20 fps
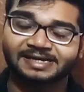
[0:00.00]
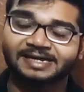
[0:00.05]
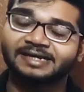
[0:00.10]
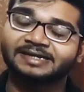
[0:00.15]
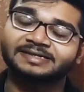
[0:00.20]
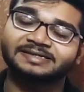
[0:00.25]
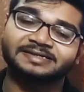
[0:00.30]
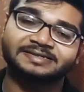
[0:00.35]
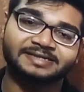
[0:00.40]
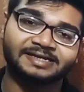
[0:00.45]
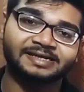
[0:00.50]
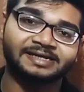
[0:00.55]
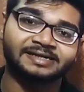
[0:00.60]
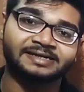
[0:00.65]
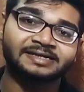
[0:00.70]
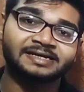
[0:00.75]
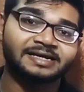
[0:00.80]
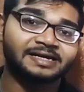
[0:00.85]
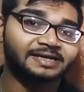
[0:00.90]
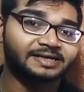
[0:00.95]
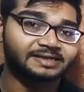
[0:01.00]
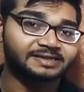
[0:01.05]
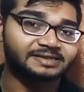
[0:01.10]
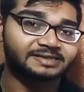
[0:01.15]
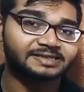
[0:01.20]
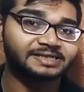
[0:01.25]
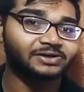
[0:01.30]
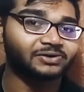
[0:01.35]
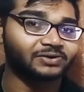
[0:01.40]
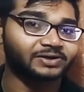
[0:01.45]
and second is
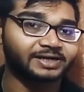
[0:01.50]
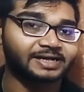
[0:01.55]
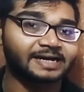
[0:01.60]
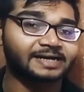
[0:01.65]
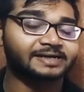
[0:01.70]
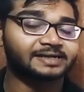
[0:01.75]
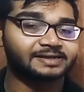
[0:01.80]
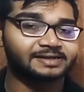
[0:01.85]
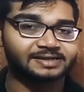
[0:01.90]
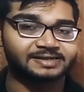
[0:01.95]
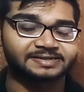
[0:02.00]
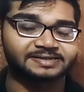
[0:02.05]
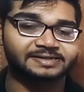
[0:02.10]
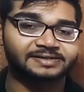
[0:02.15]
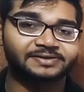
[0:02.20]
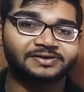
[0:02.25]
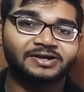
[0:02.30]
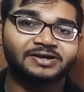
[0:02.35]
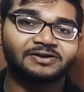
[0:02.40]
the contactless.